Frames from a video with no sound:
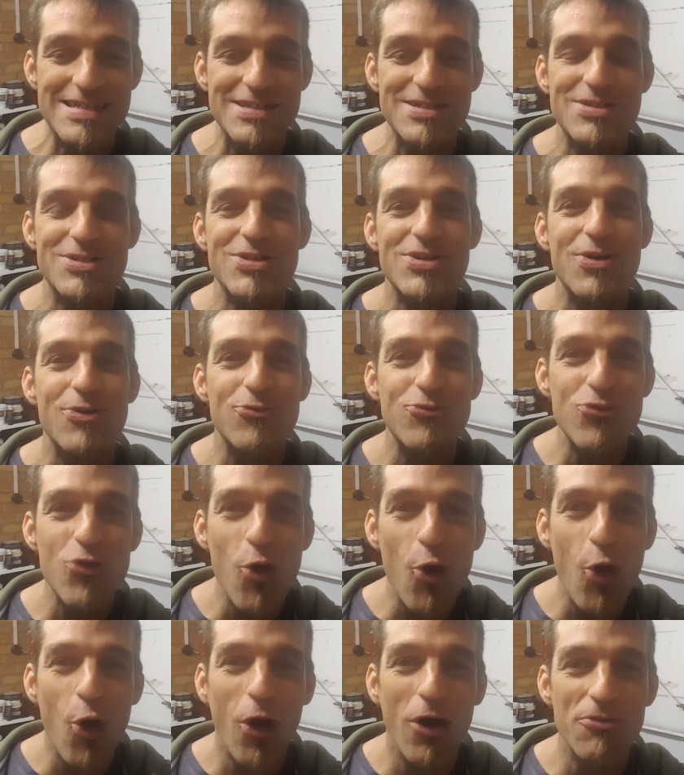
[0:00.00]
to the
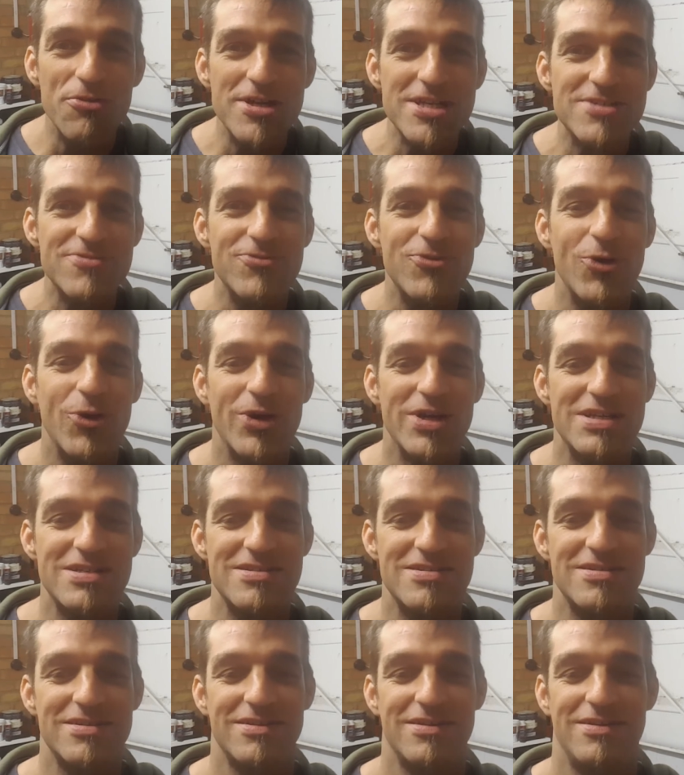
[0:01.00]
roar of his
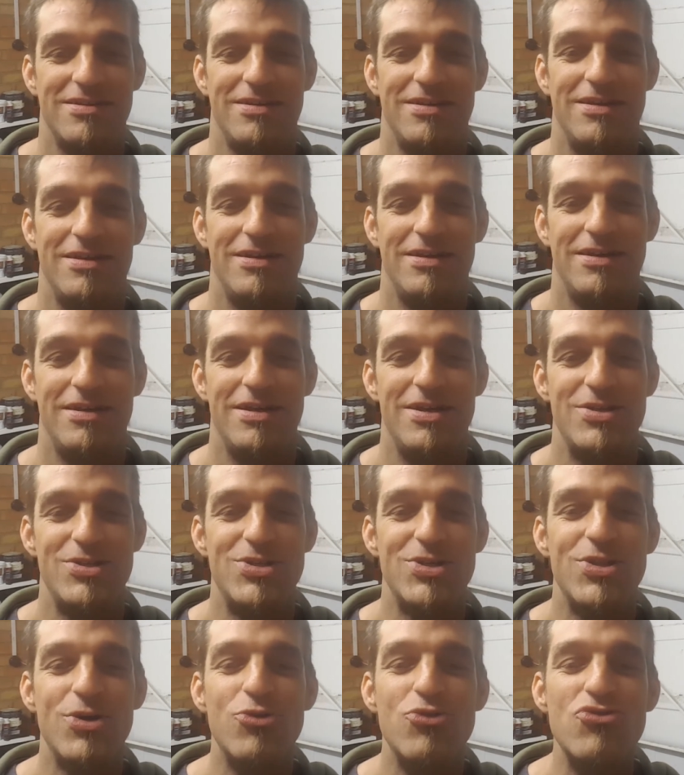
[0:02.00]
voice, to
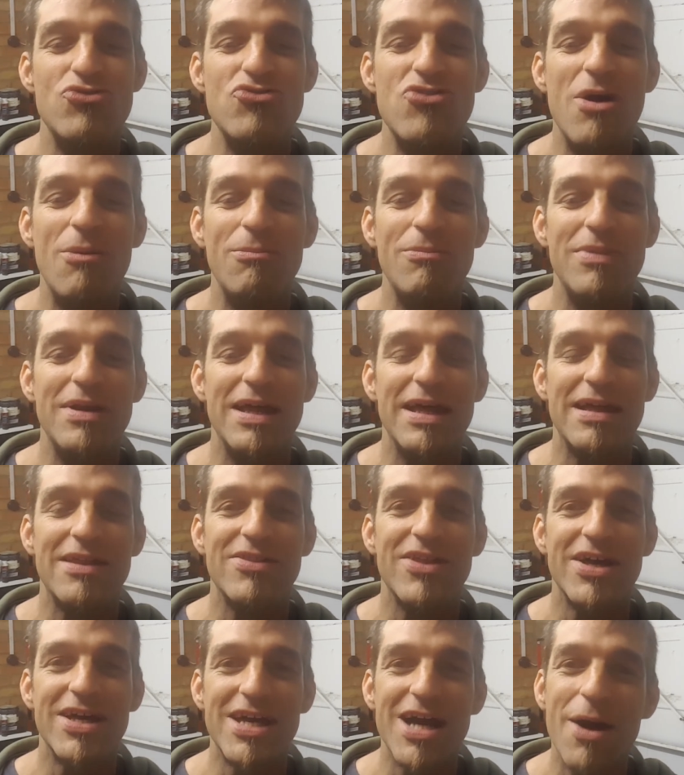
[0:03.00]
the rumbling
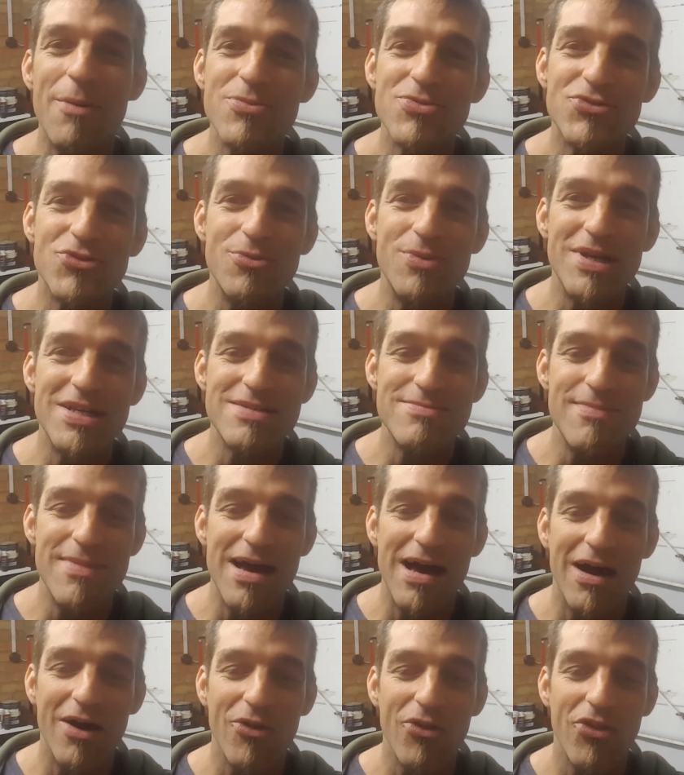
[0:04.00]
that comes from his
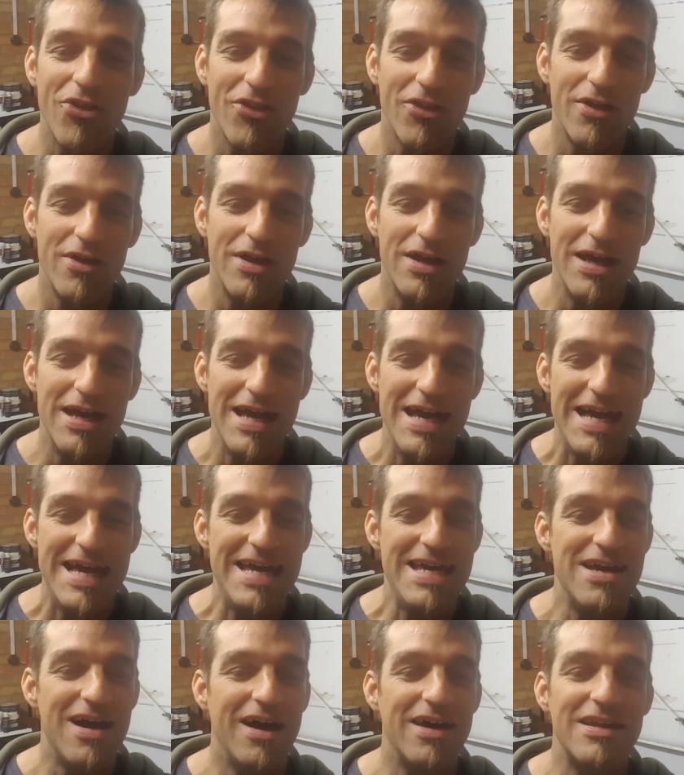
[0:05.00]
mouth.
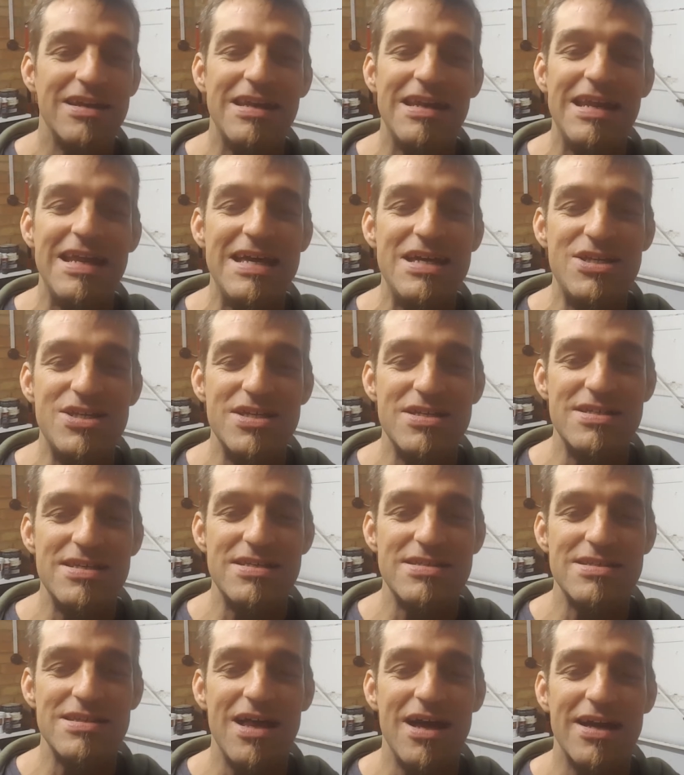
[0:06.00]
He unleashes
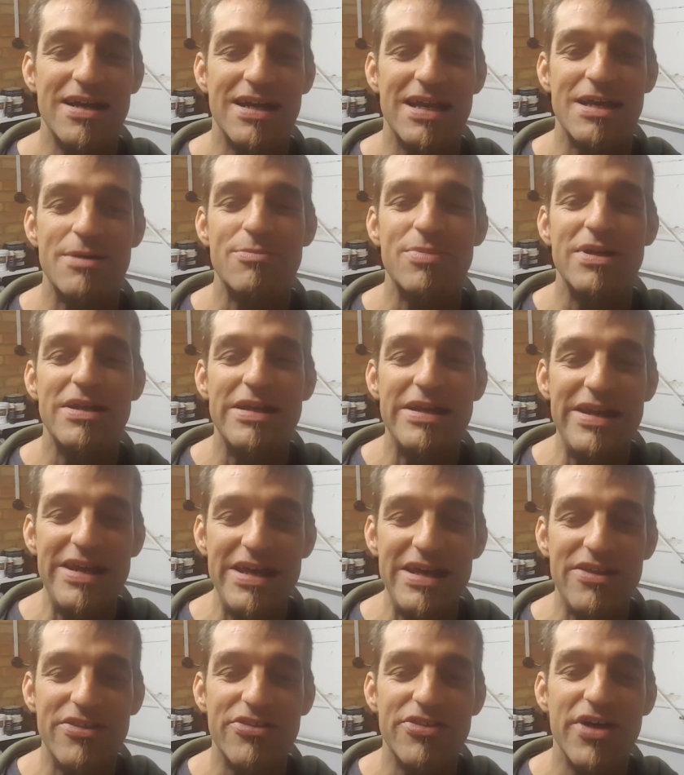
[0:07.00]
his lightning
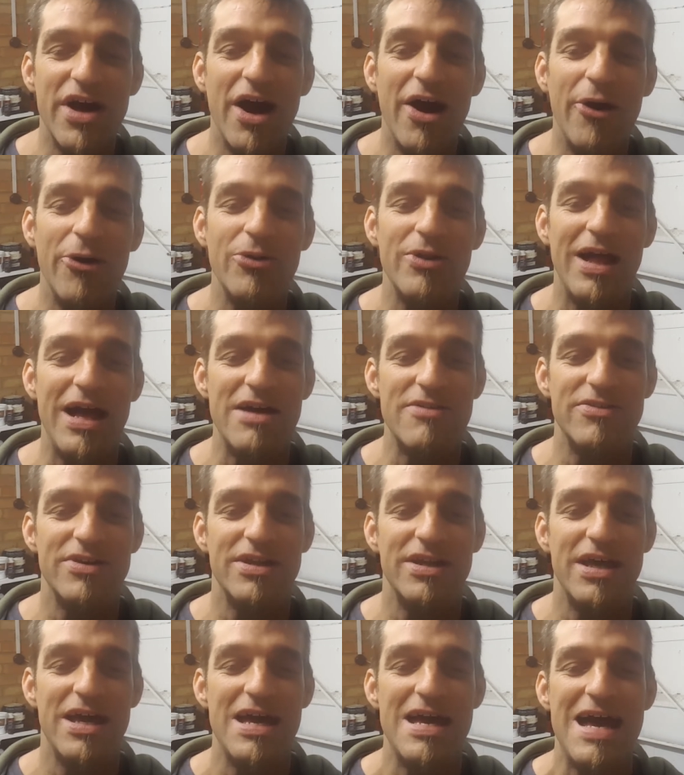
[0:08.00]
beneath the whole
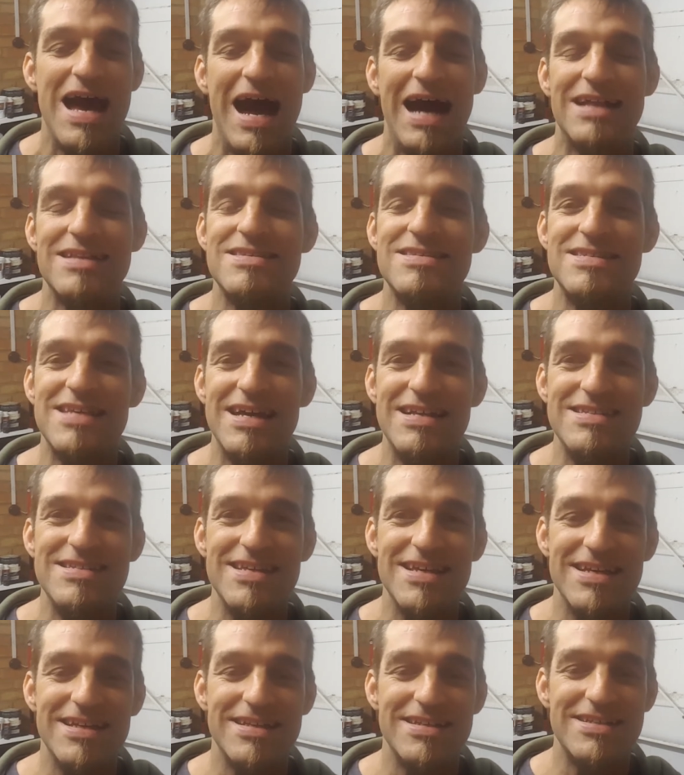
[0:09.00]
heaven and sends
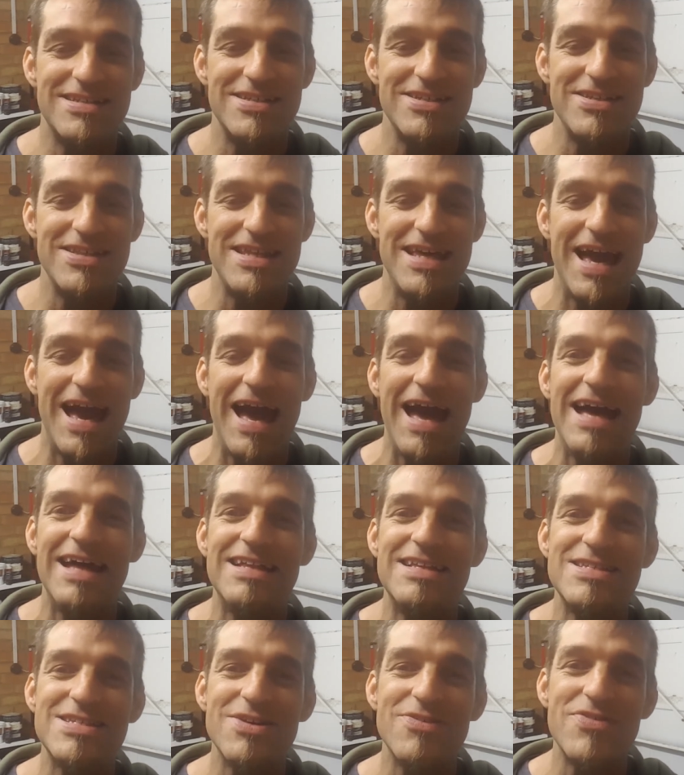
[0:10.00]
it to the
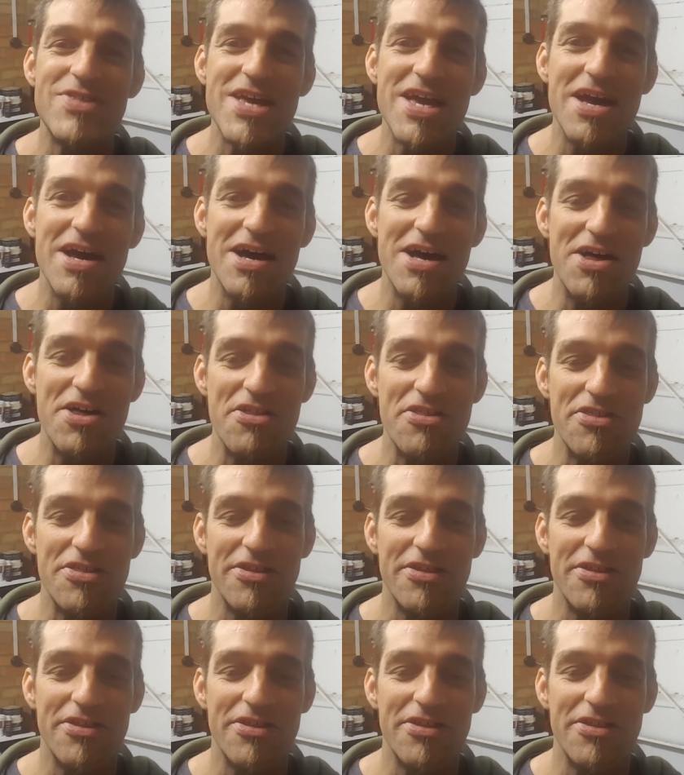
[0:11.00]
ends of the earth.